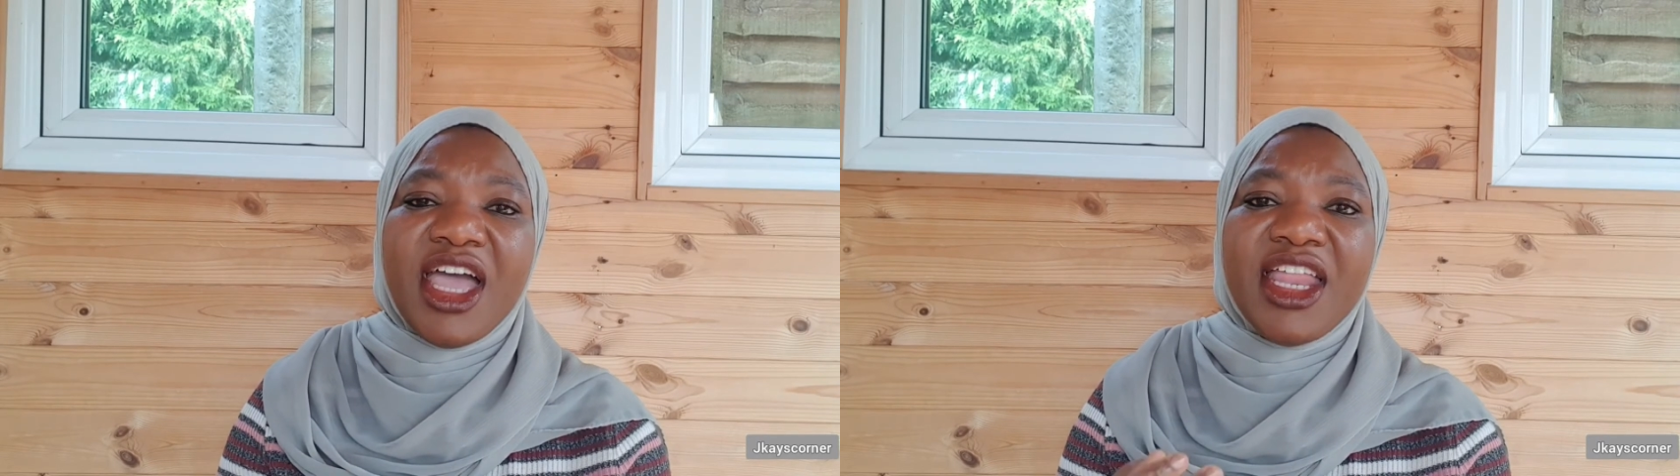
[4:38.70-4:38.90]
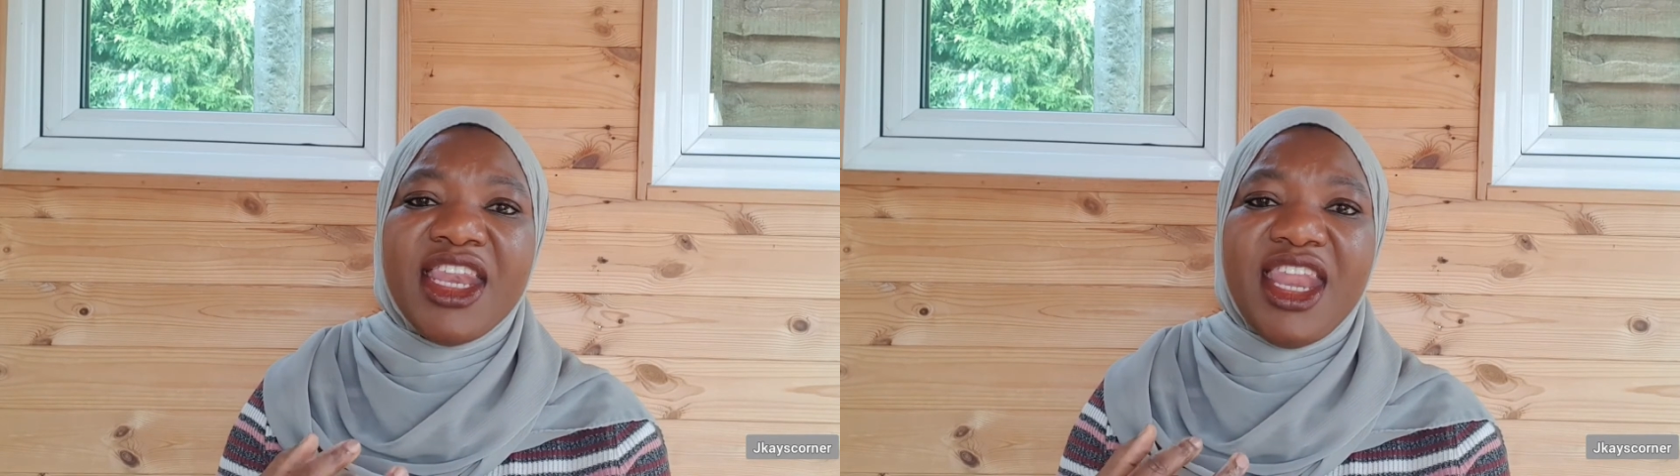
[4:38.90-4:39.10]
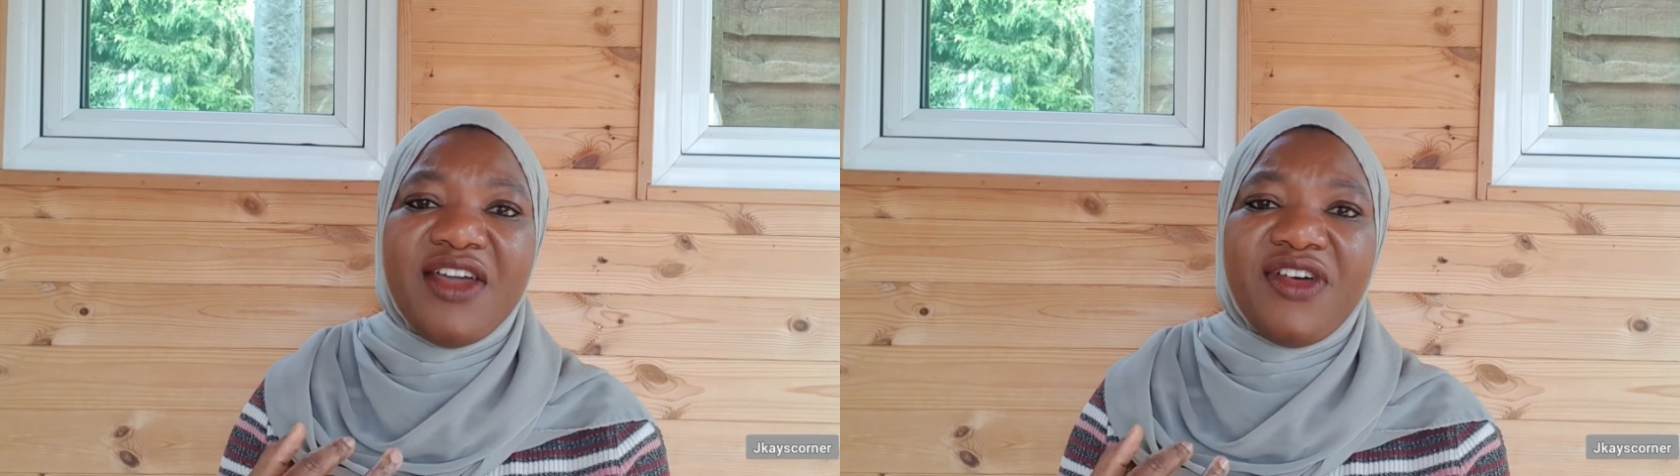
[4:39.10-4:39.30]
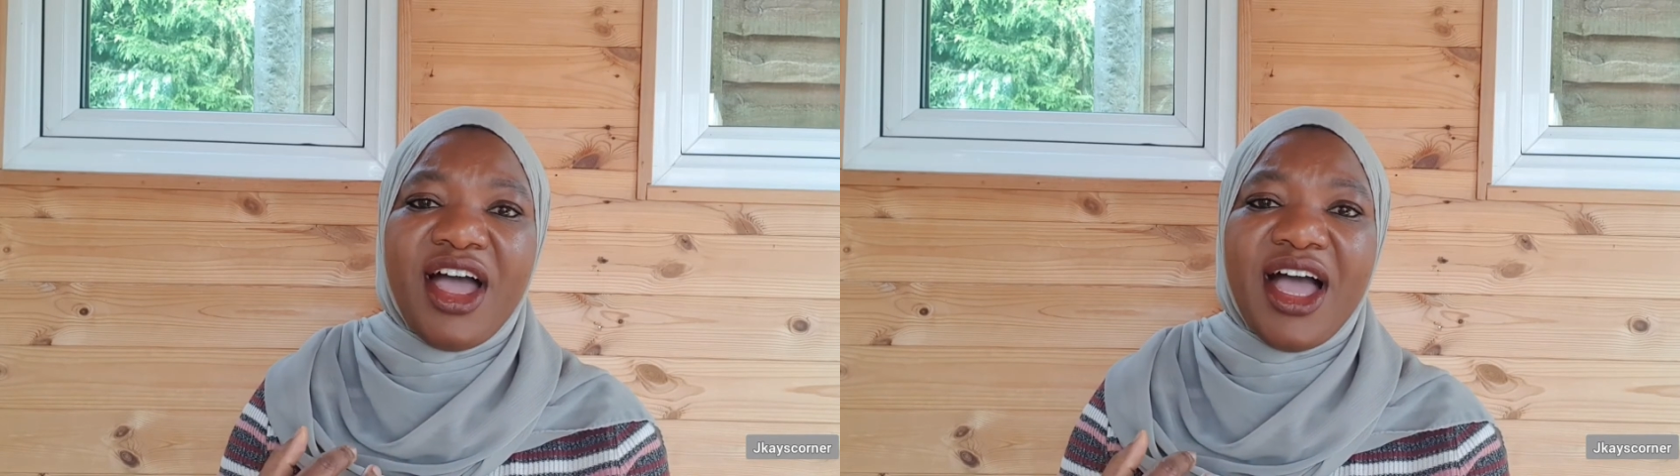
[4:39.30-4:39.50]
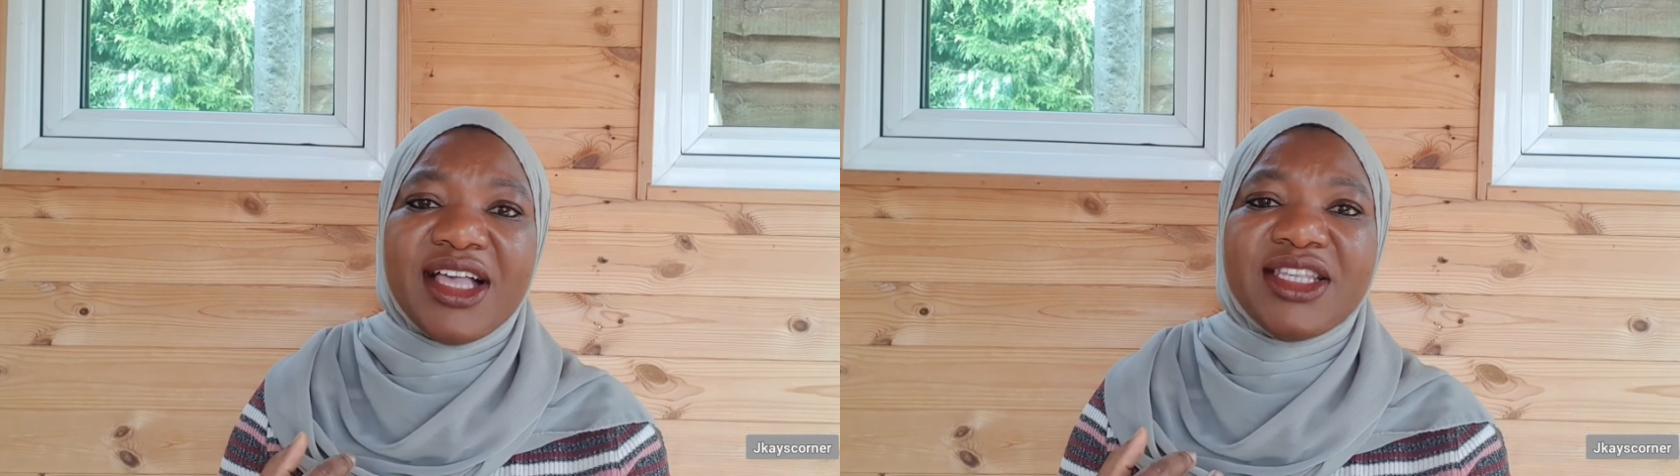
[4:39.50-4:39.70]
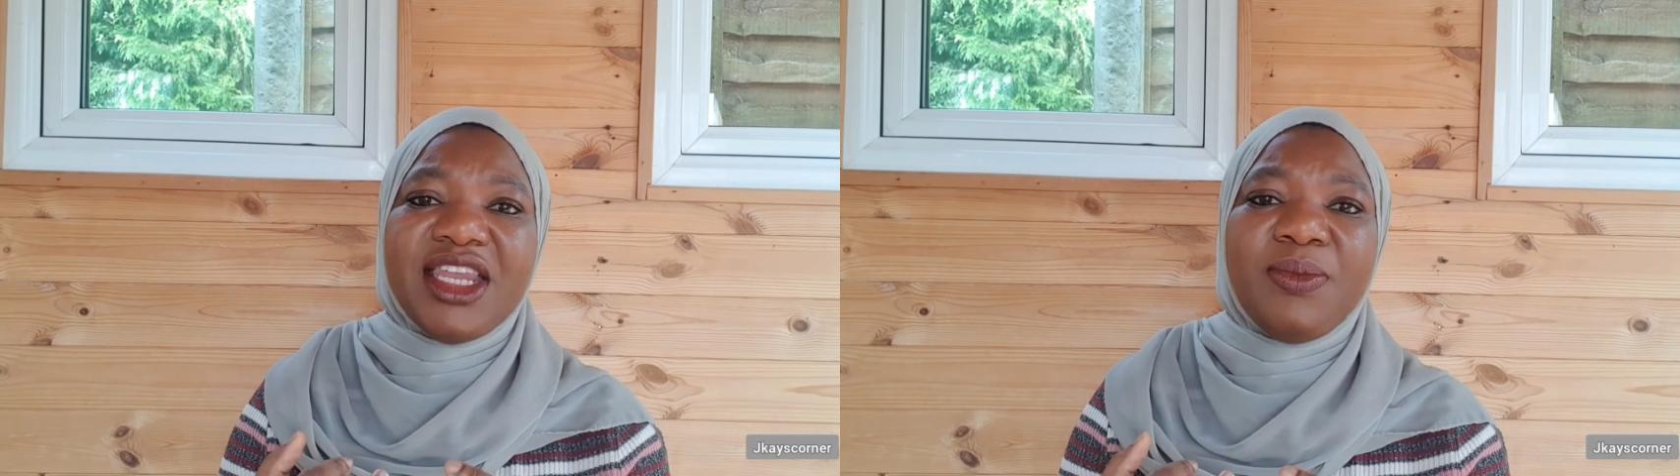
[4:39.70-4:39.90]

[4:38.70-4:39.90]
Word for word: never has any